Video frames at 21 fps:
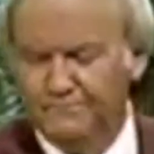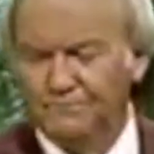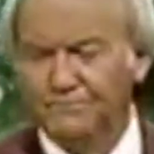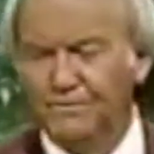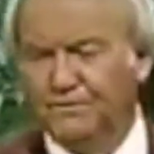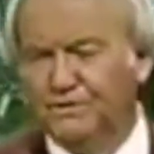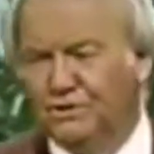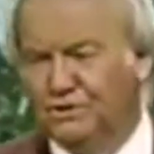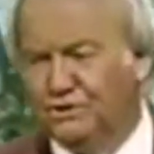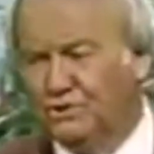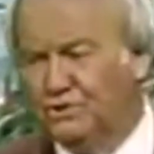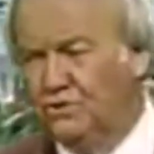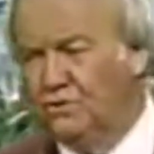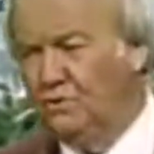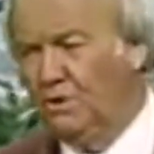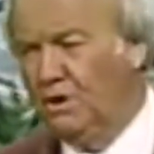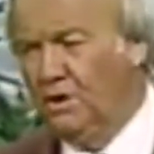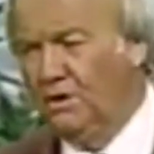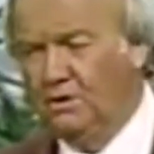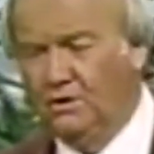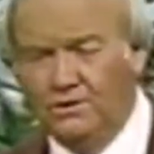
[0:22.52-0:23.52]
But there's 2
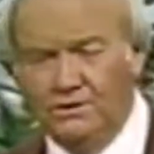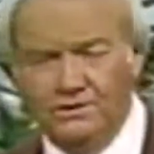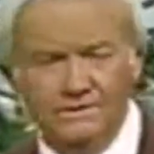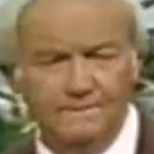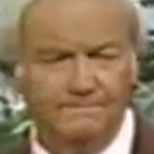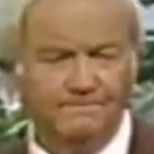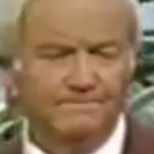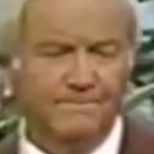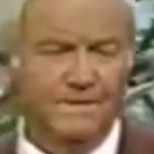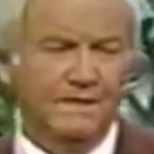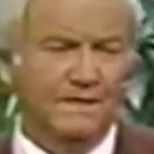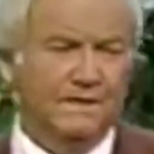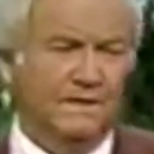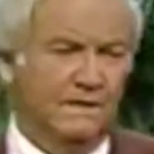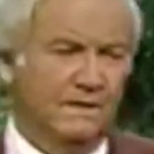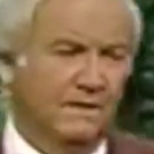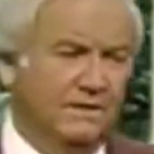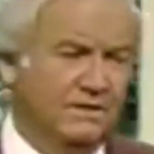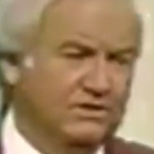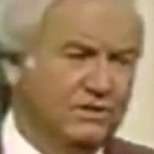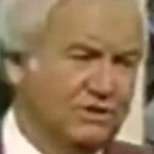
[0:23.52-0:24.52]
worlds.
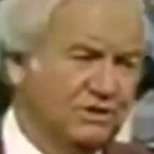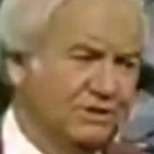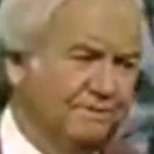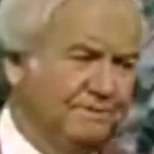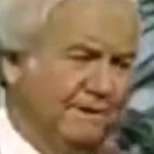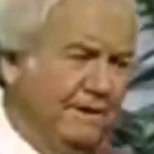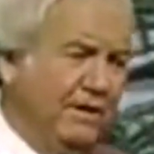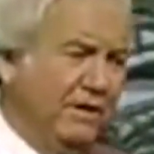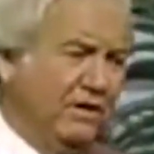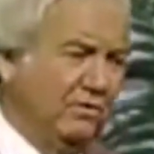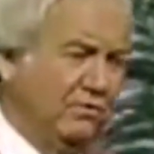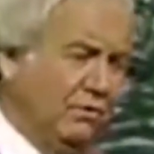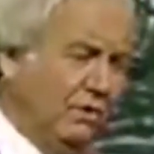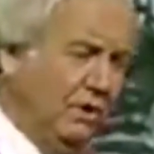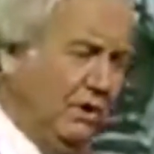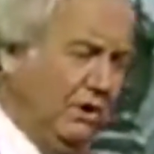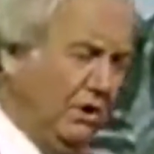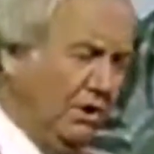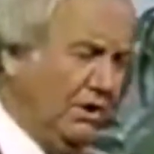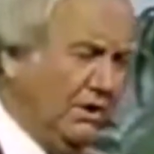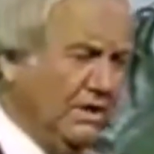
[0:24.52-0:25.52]
There's a spirit
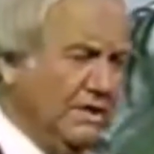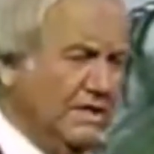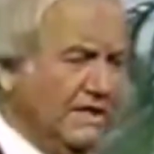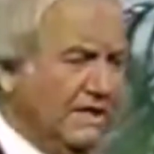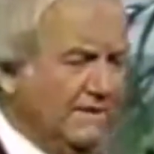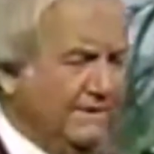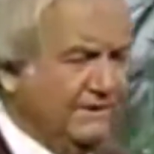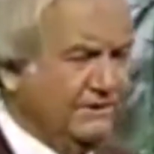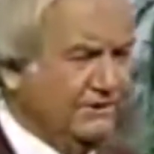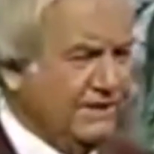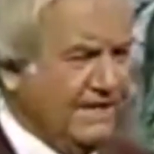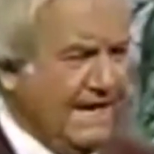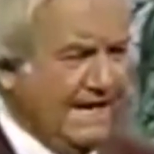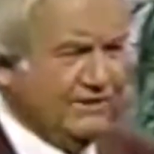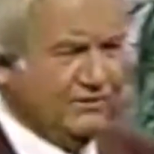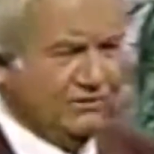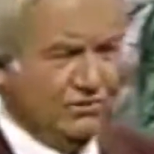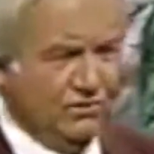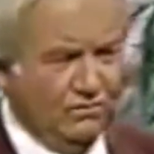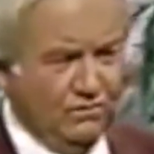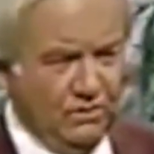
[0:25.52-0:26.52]
world and there's a
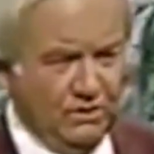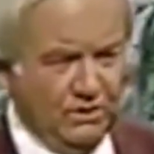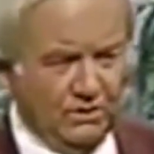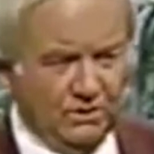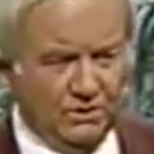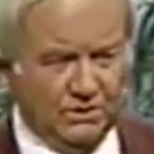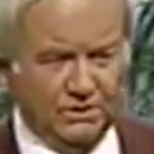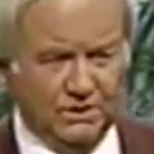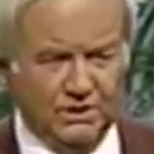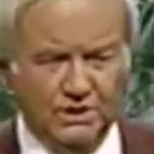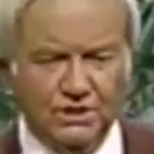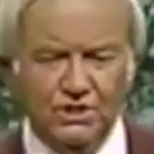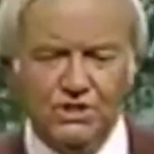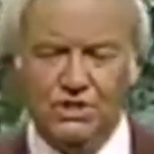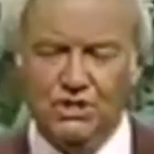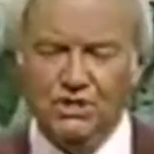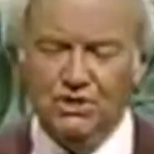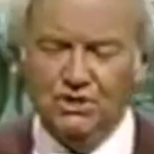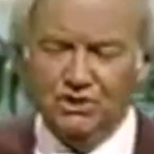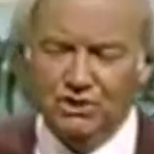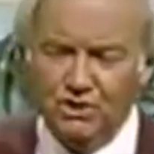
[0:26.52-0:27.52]
natural world.
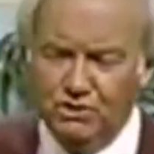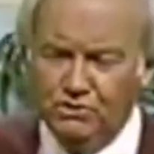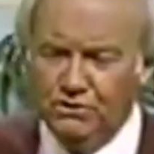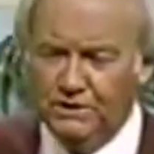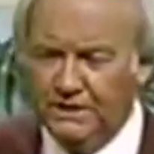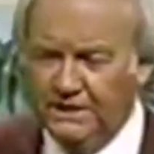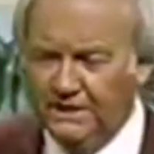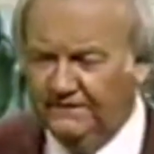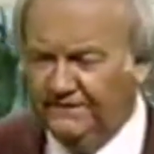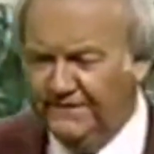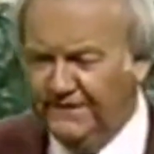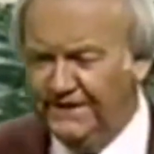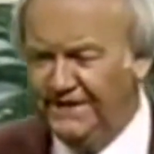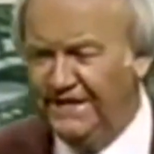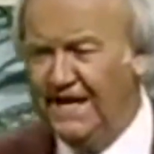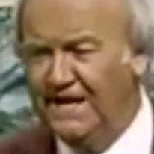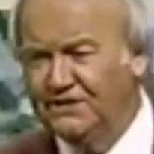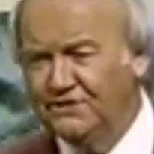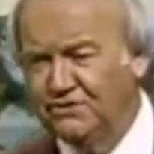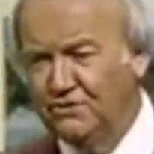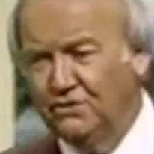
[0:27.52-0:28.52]
You live in the
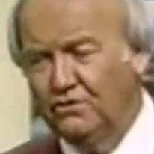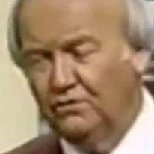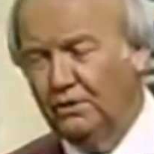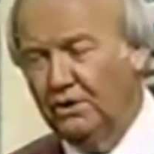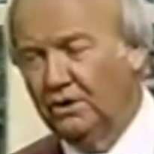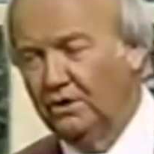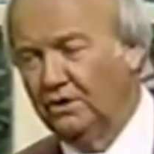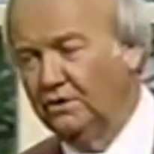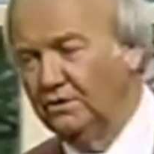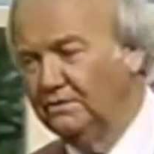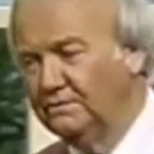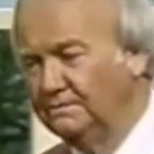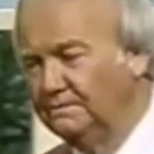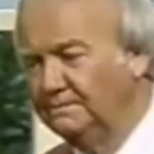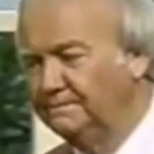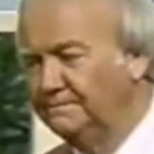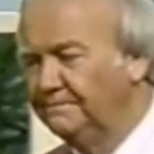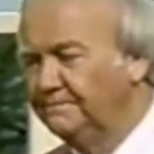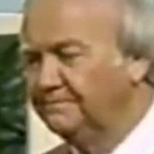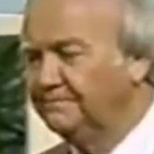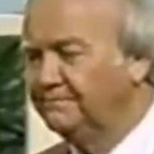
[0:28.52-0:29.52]
natural world.
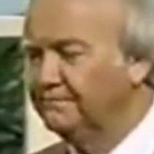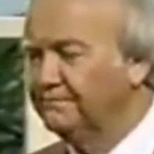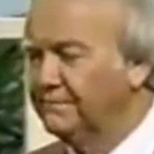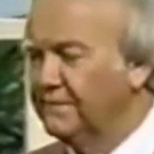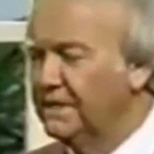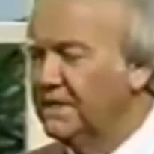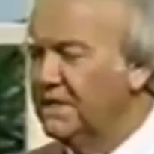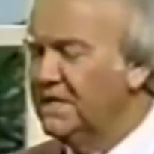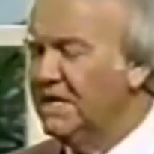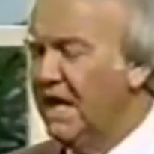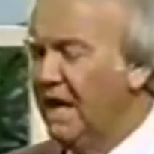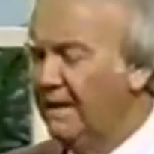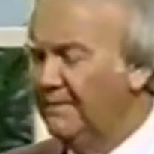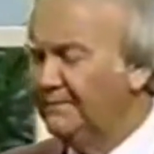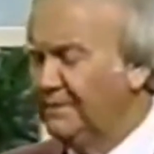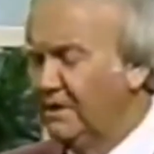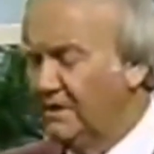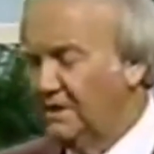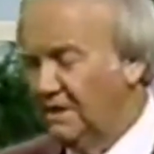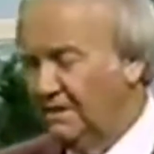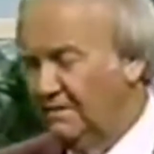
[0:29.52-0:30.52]
I'm
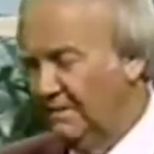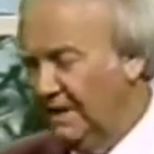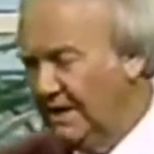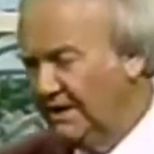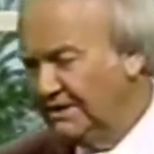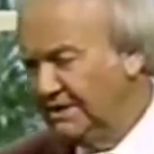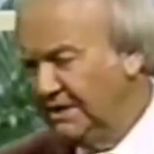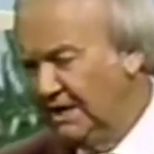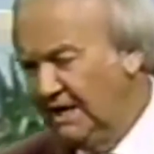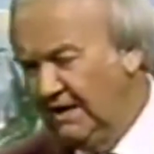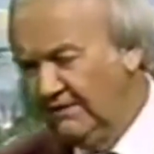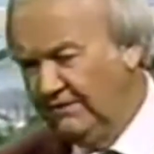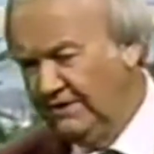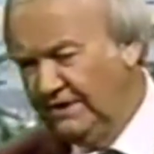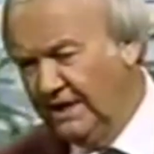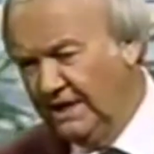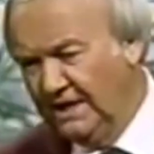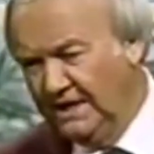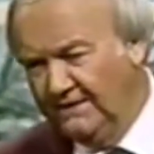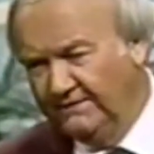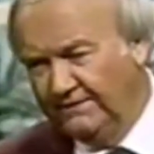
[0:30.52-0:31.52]
talking about
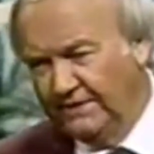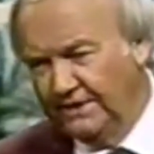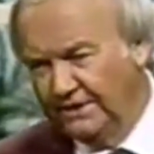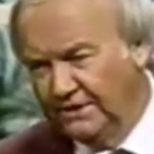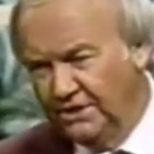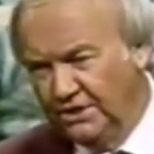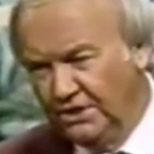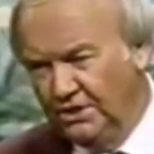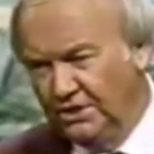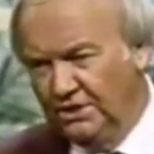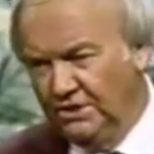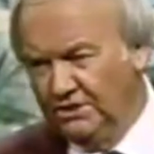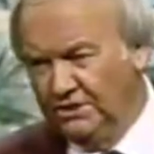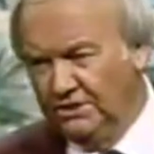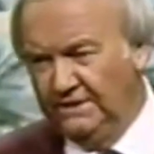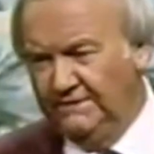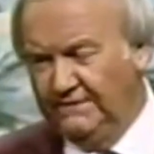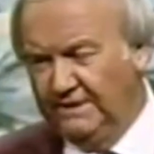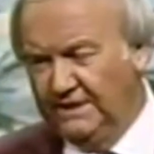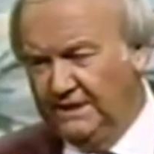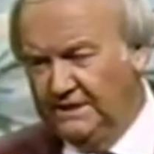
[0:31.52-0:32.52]
everyday living. You're
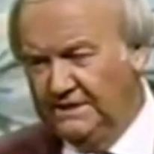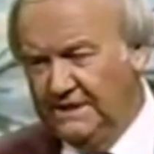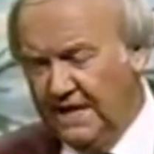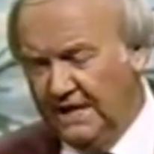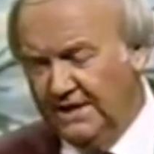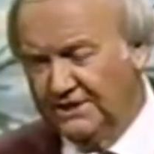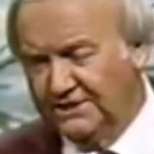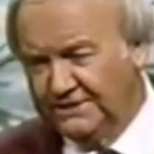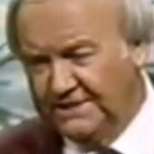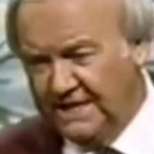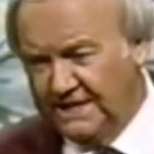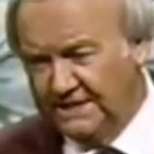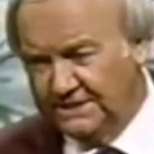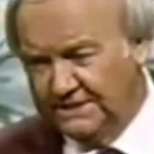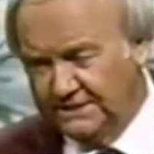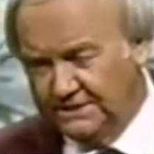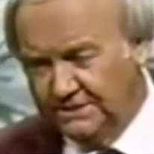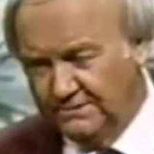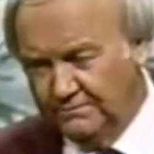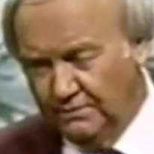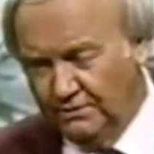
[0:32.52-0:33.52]
living in Dallas,
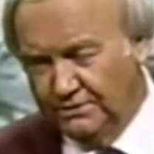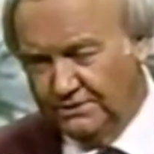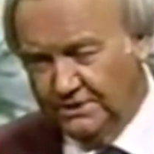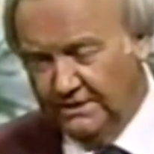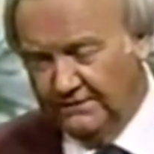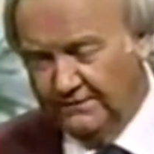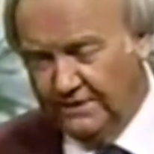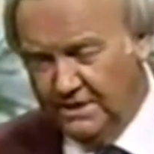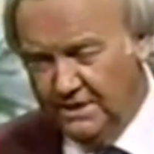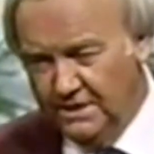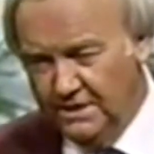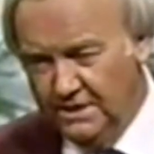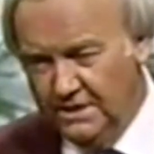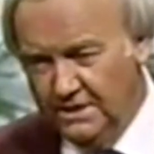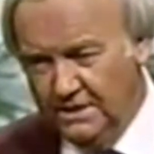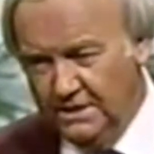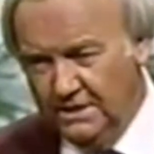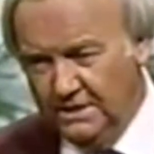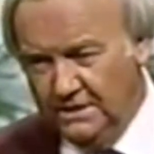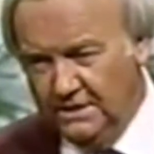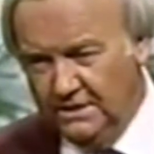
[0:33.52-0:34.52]
Texas, most of you,
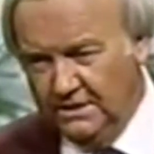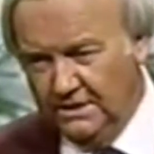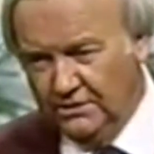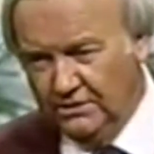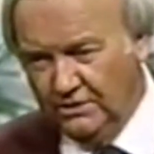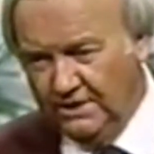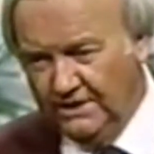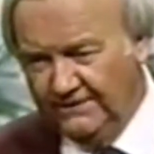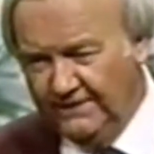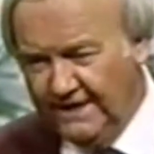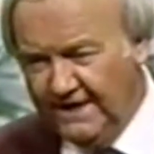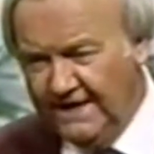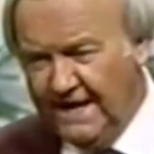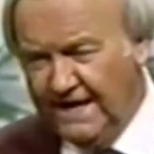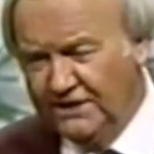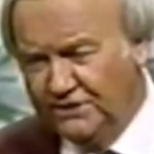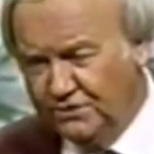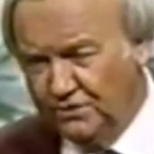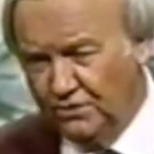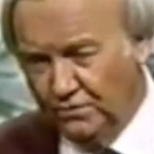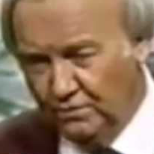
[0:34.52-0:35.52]
and you live in a
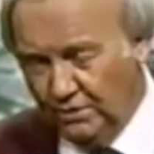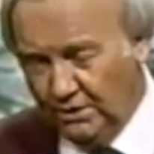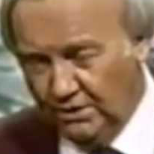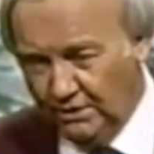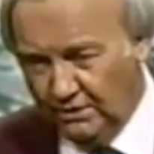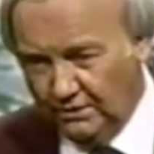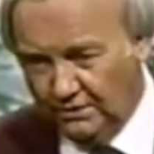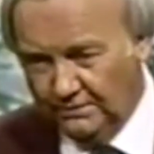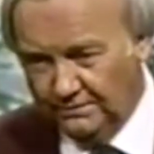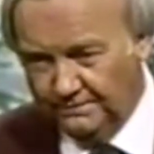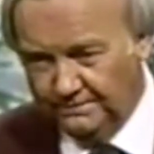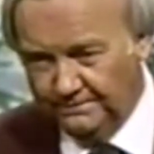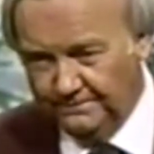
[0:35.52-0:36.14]
natural world.